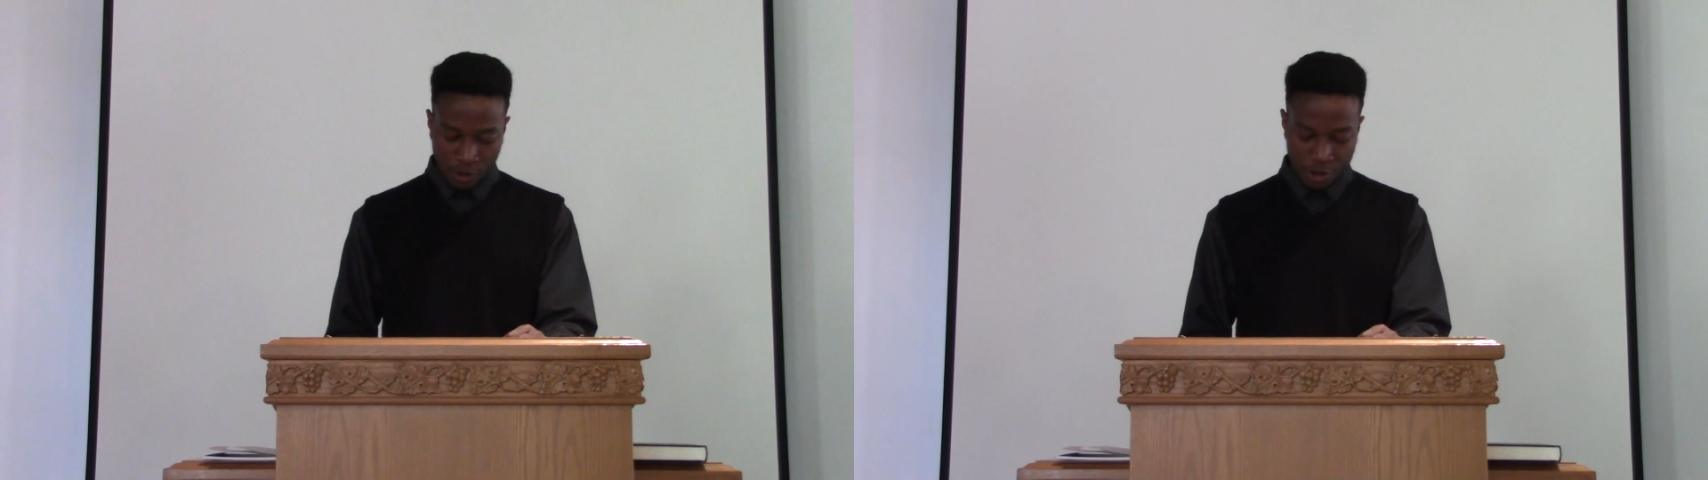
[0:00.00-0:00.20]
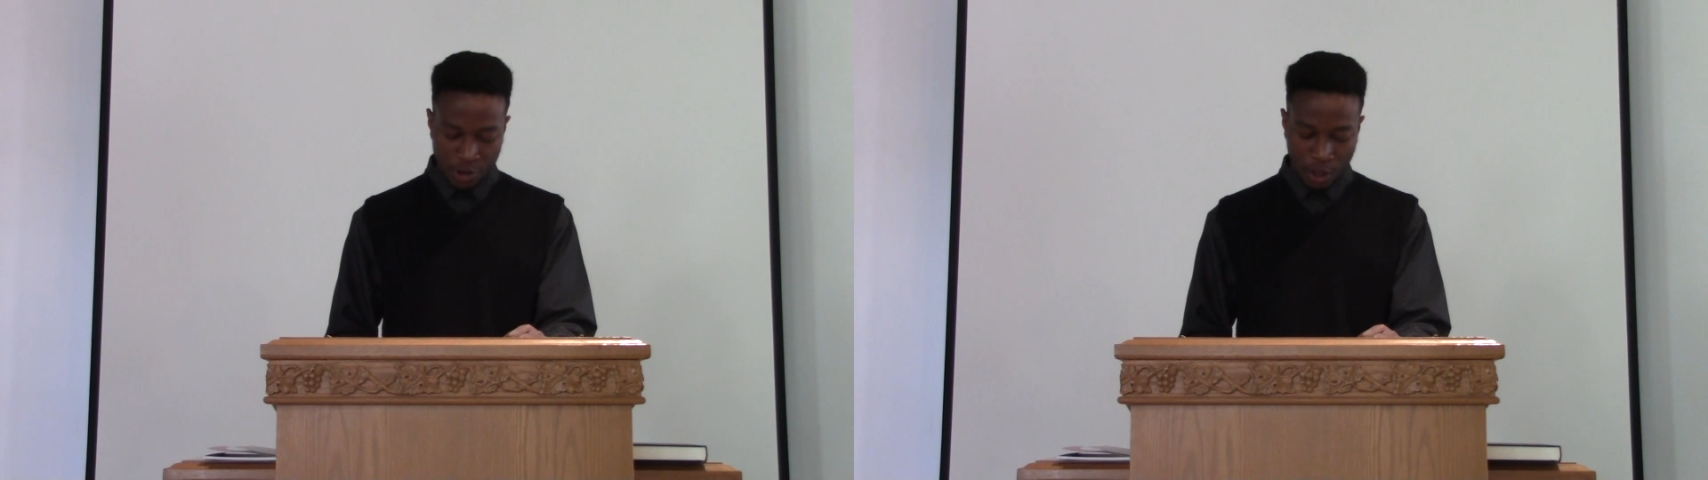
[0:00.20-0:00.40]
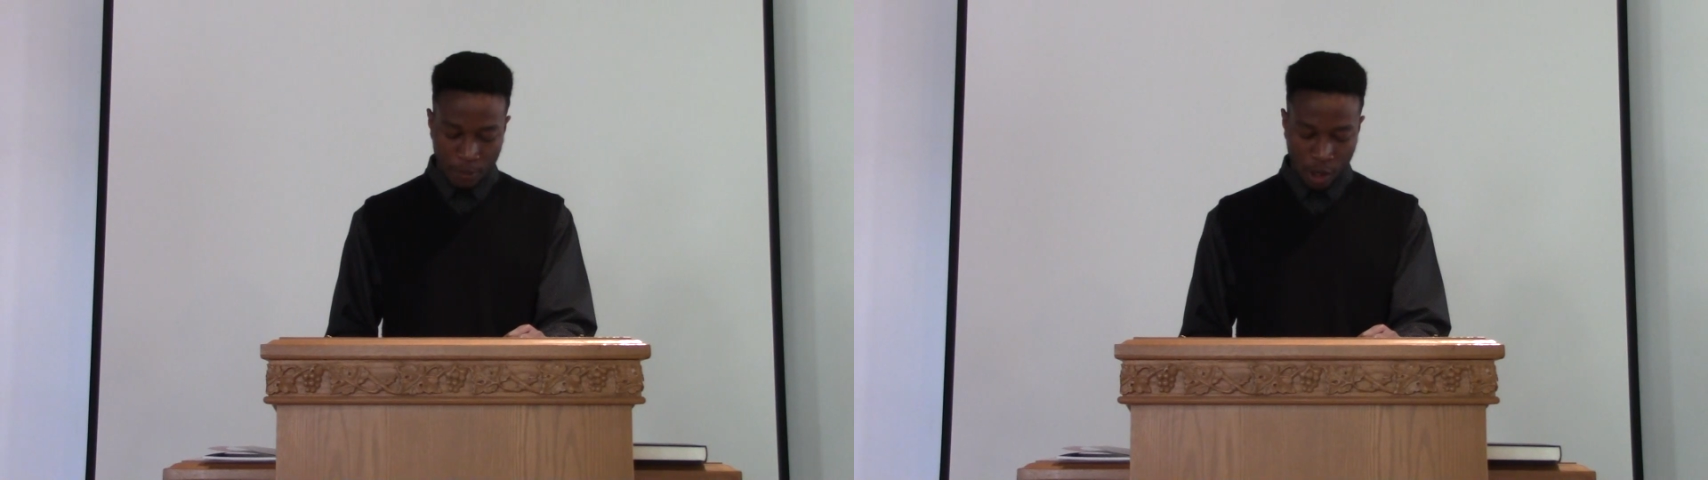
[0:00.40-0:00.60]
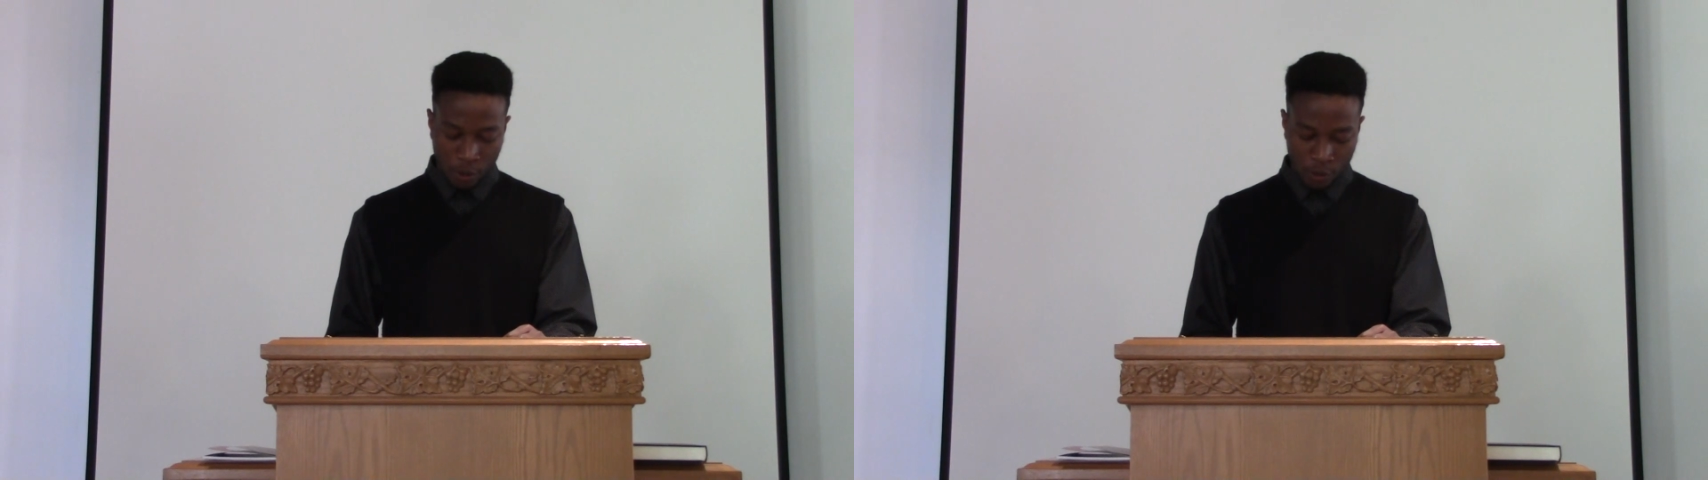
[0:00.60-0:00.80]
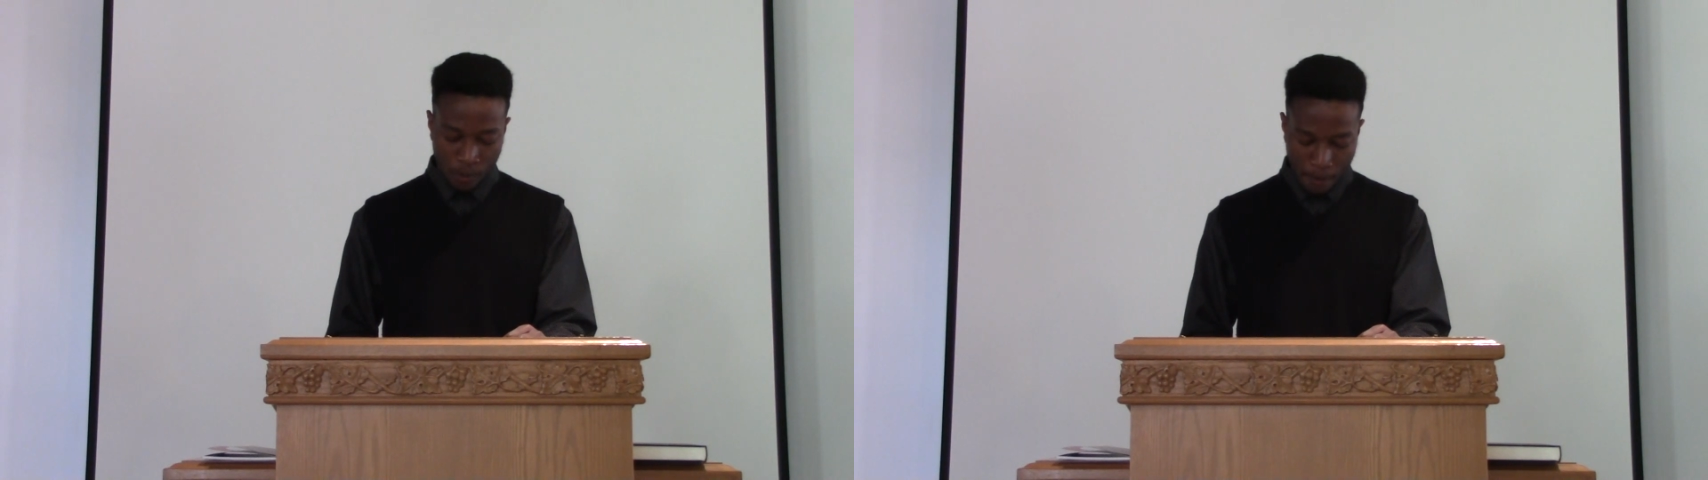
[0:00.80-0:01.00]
a sharp arrow.